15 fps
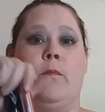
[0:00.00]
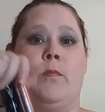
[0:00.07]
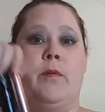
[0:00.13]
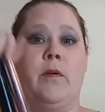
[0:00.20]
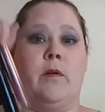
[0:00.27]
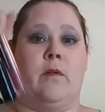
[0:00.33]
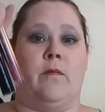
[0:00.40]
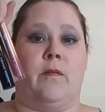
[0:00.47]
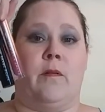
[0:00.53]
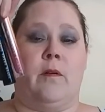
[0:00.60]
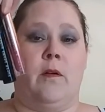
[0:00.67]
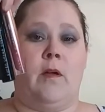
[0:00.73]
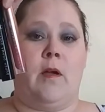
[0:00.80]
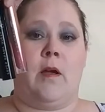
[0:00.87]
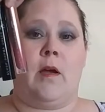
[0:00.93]

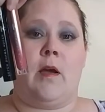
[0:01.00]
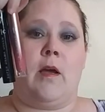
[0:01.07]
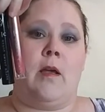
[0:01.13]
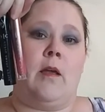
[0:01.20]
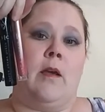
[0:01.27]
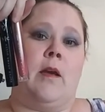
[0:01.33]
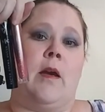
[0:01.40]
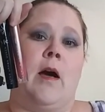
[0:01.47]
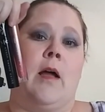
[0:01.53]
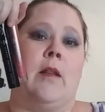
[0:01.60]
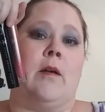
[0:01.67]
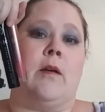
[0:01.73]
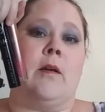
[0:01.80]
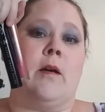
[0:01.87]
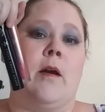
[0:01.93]
Beautiful
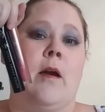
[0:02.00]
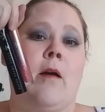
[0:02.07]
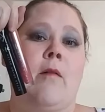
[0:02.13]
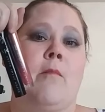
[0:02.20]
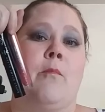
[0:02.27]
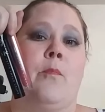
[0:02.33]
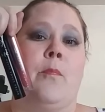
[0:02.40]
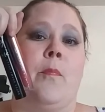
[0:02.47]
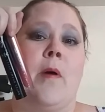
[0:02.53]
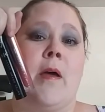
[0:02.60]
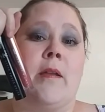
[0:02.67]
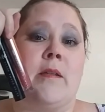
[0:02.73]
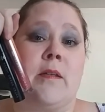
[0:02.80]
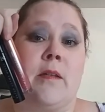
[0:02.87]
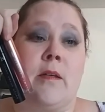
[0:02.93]
color.
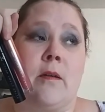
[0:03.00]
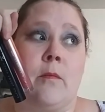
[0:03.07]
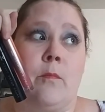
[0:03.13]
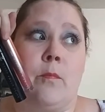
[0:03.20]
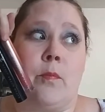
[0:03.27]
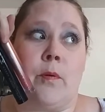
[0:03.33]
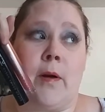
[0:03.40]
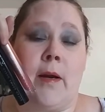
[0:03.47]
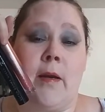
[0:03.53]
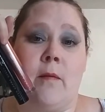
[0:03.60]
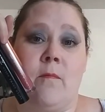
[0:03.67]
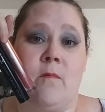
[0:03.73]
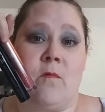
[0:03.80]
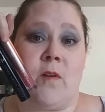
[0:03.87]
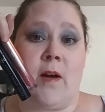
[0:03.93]
It's still bright
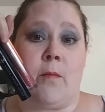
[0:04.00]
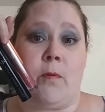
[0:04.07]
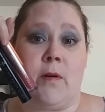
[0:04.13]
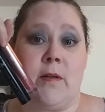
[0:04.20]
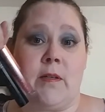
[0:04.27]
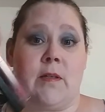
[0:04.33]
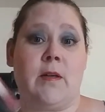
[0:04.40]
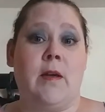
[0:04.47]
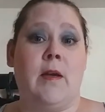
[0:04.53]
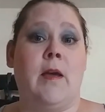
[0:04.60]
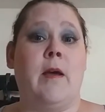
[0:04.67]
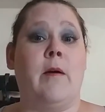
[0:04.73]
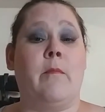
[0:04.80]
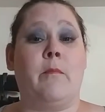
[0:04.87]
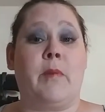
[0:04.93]
and vibrant,
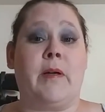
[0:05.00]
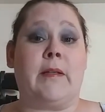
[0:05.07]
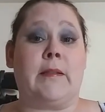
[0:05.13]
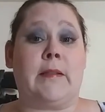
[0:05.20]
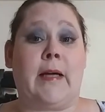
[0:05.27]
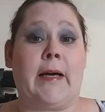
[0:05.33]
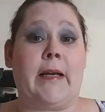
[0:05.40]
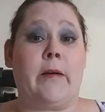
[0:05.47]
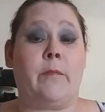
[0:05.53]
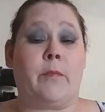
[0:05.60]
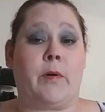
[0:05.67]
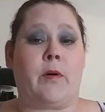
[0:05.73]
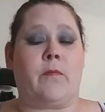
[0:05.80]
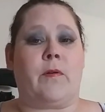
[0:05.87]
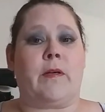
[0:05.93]
but light and
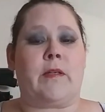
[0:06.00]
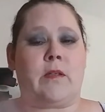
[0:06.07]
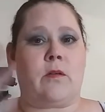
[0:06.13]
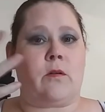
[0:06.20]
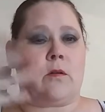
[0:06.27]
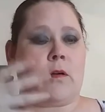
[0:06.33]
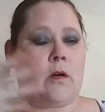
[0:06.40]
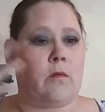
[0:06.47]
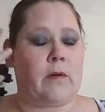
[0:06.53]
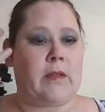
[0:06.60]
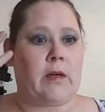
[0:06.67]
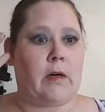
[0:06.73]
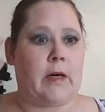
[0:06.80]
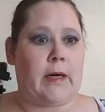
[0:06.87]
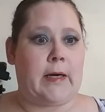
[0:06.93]
perfect to go with
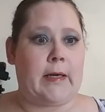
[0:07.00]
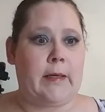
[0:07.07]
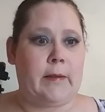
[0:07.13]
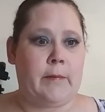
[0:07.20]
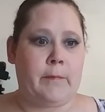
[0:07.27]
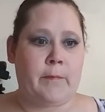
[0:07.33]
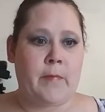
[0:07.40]
our eye.